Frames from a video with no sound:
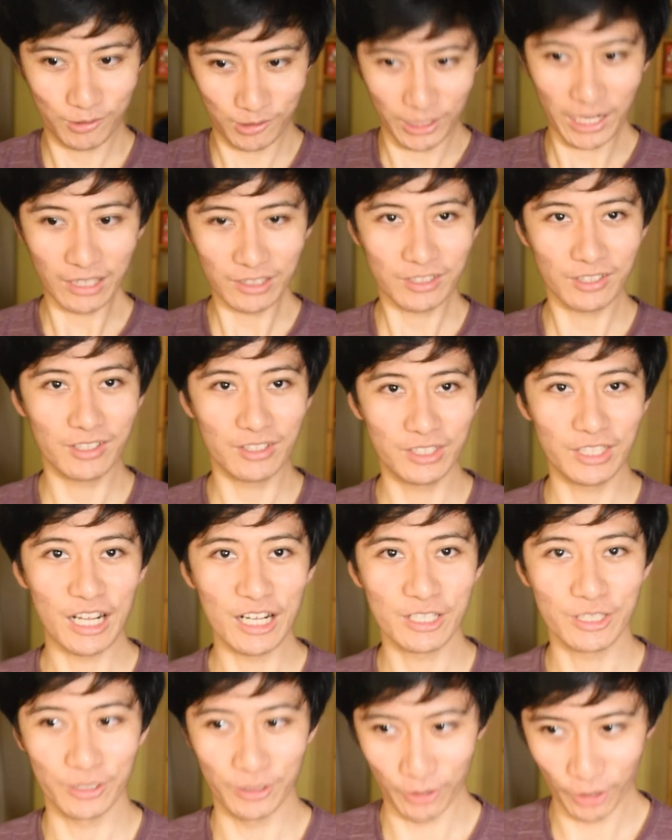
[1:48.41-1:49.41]
get to the
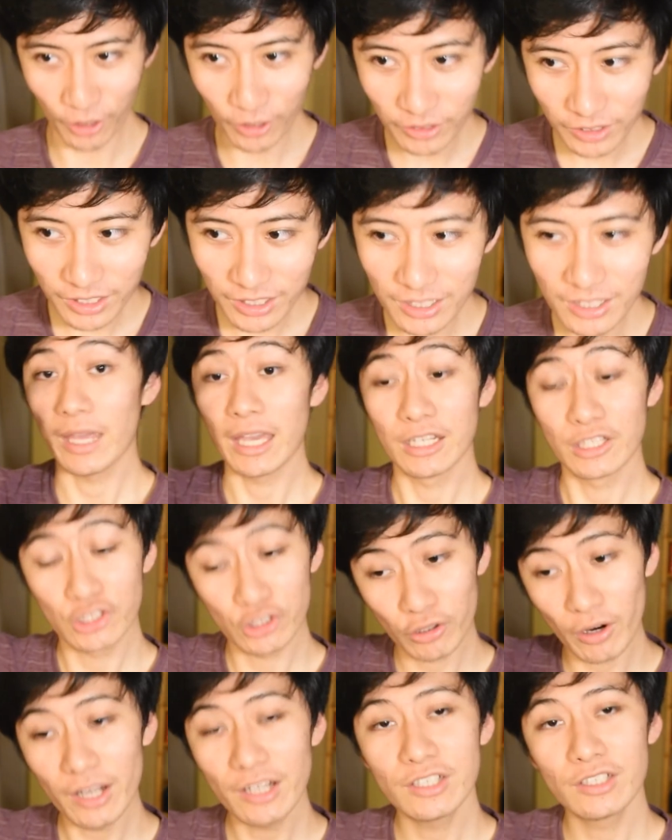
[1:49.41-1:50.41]
station early and
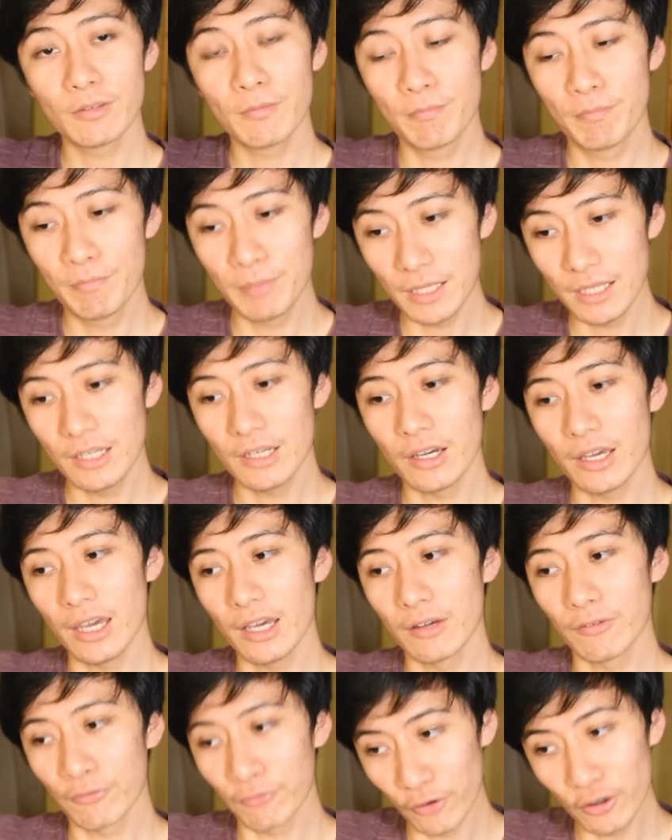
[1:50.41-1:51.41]
try to be
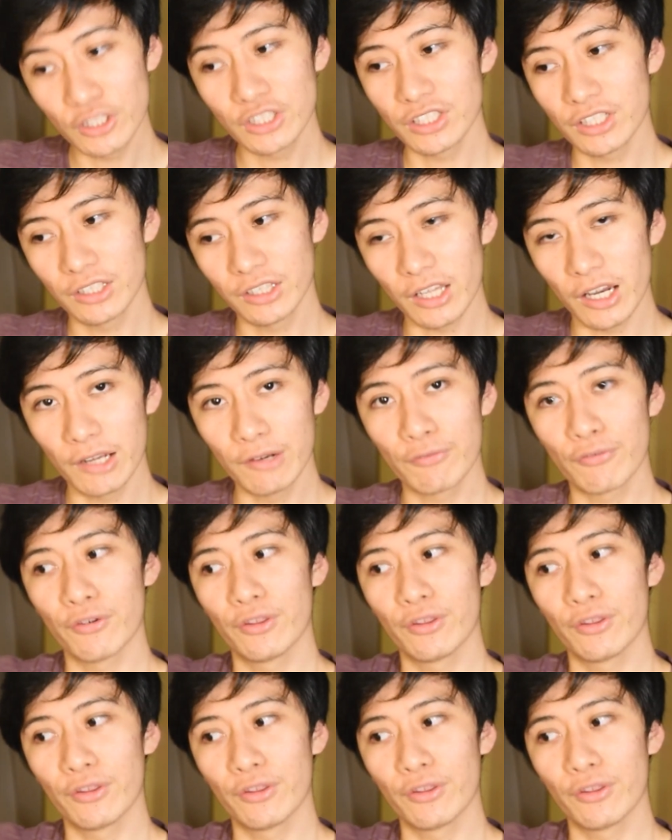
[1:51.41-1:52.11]
first in line for